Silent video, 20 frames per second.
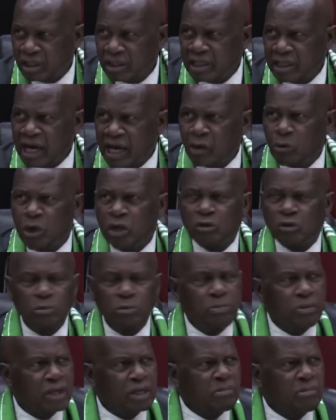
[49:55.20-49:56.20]
They are going to
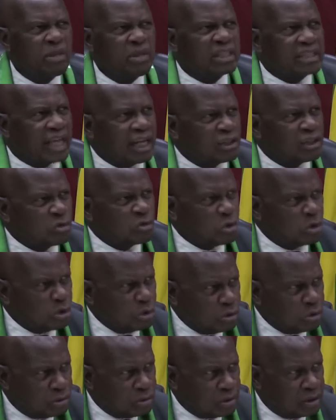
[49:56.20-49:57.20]
bring misery to
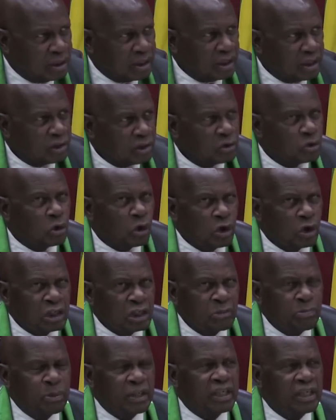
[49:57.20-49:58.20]
you.
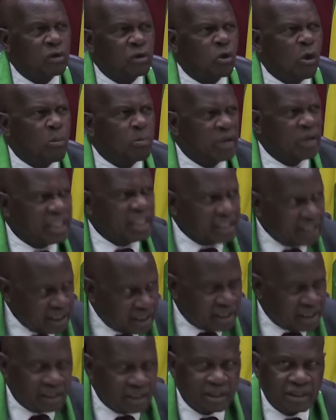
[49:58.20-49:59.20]
Don't be
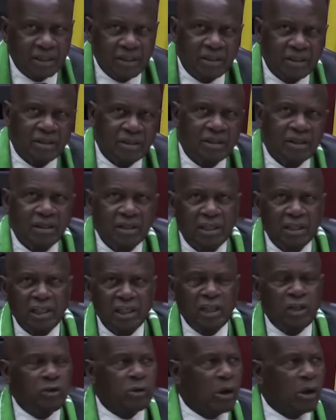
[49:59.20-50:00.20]
complicit
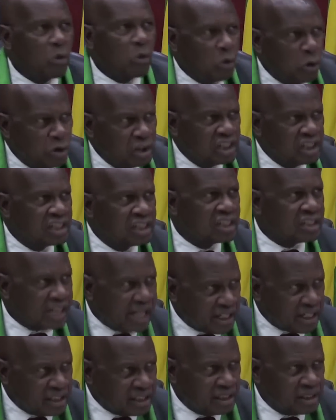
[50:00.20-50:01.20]
in your own
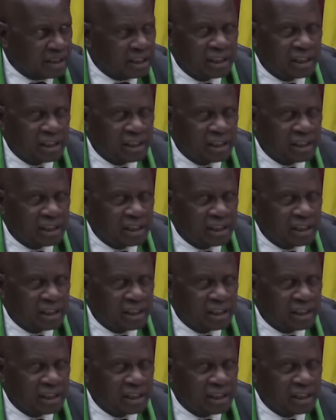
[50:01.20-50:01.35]
destruction,